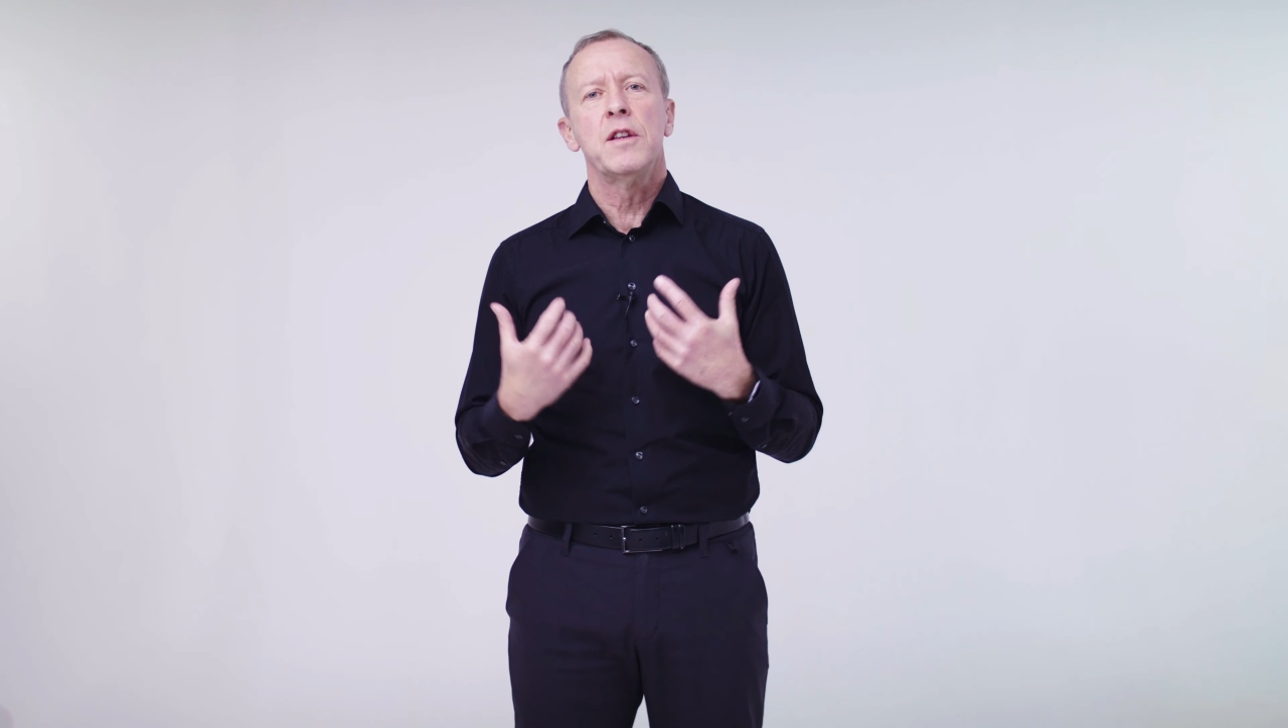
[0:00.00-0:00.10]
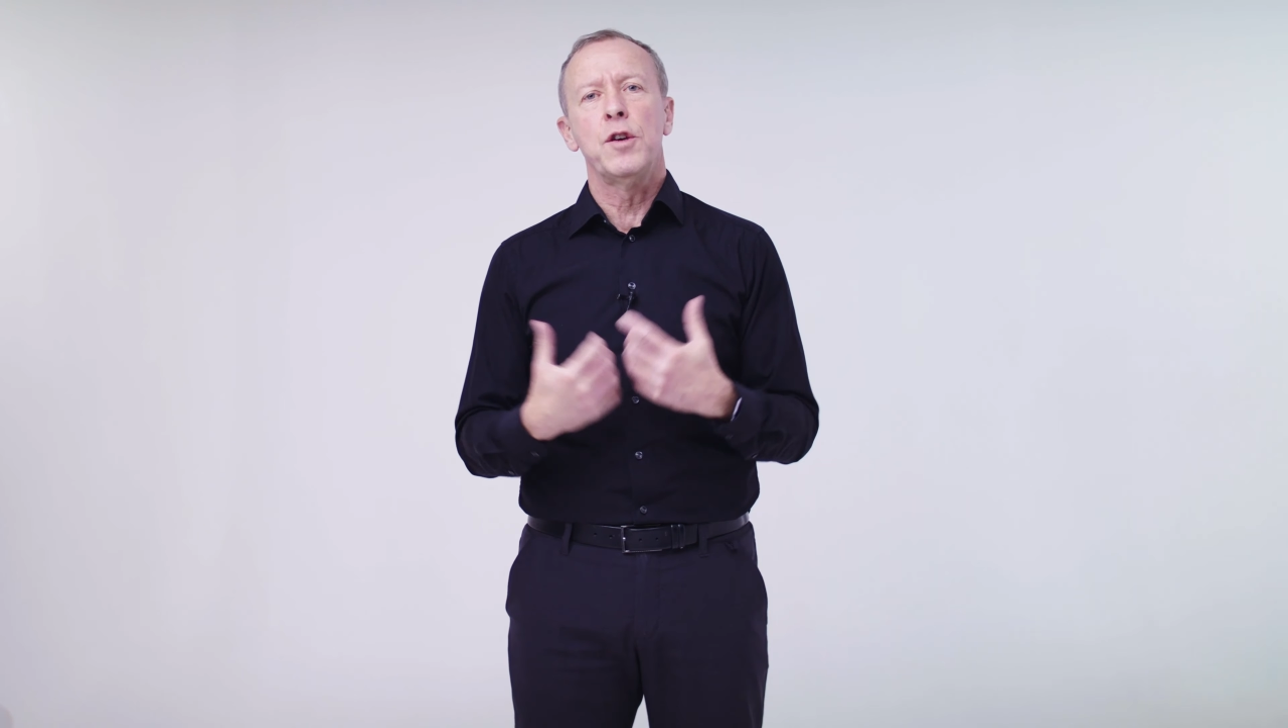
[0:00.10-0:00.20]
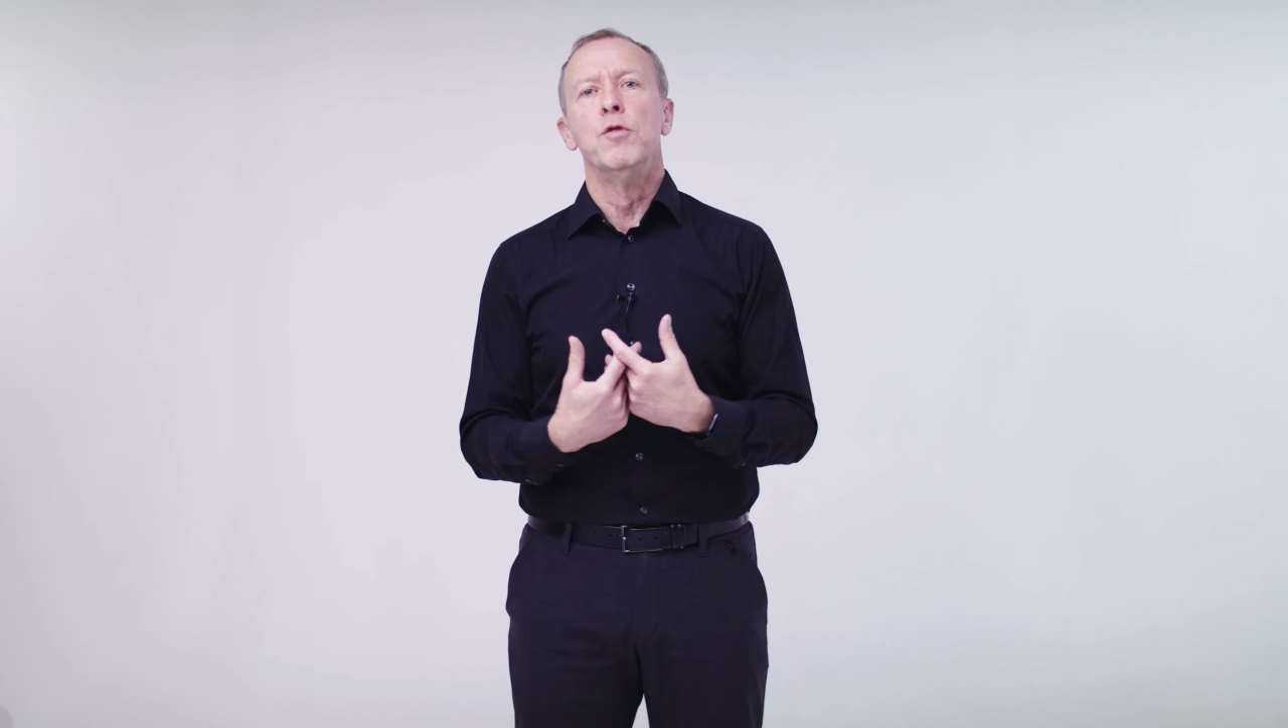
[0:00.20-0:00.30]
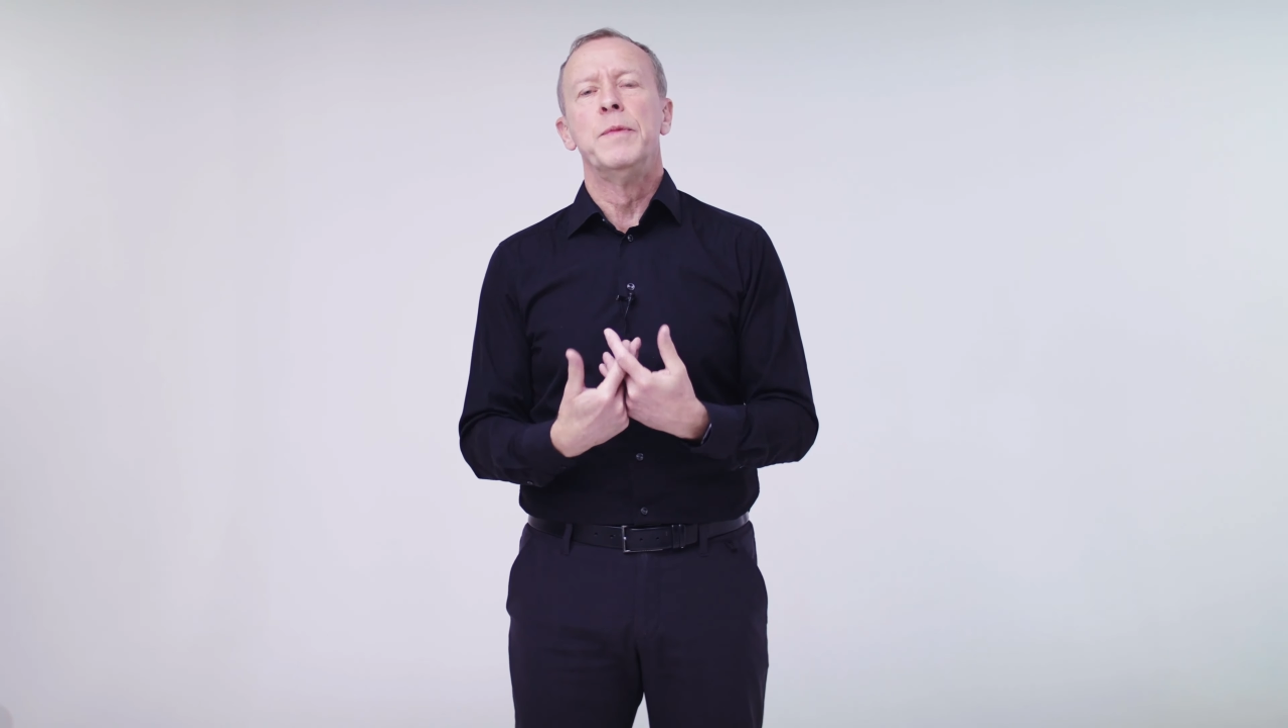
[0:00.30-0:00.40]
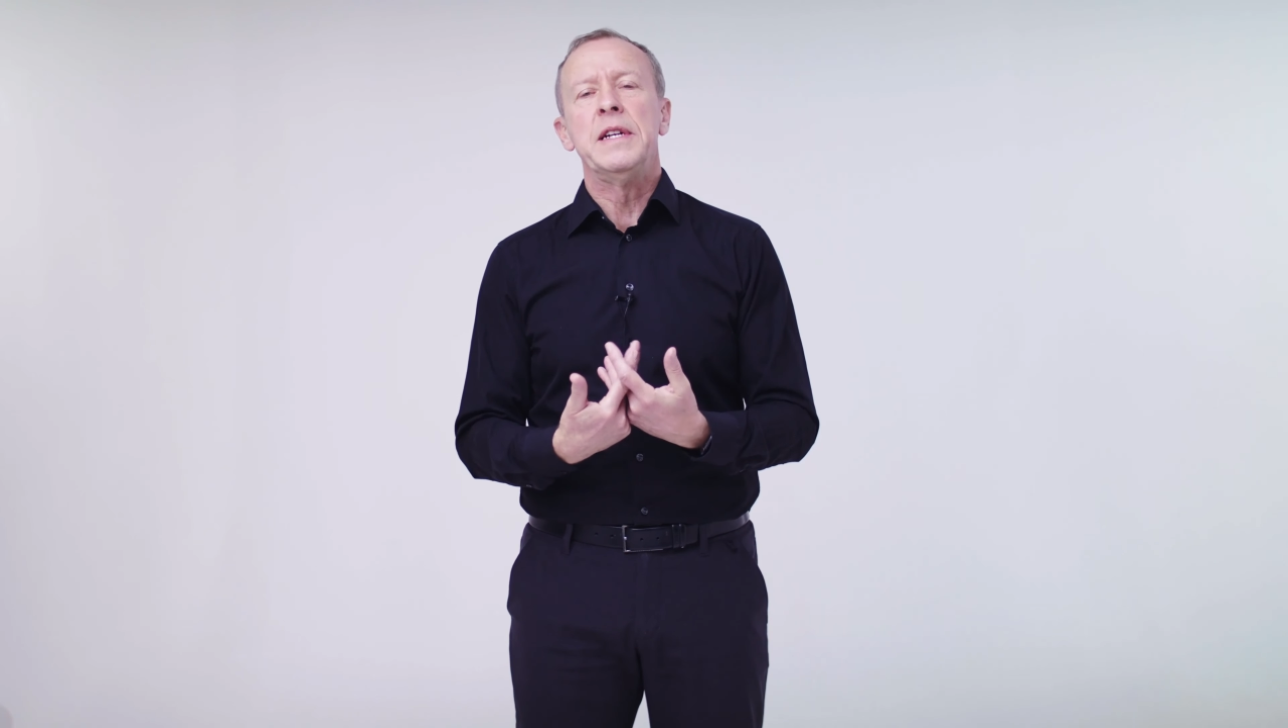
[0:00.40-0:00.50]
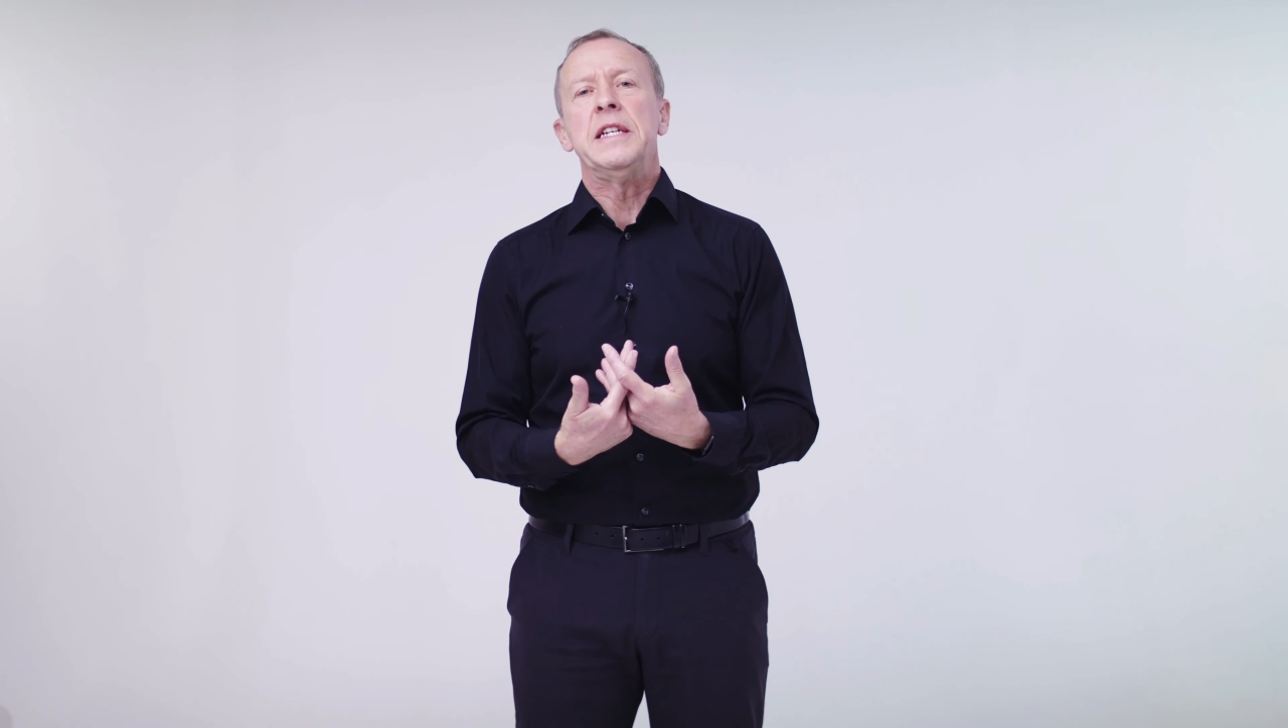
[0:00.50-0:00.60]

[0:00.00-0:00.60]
human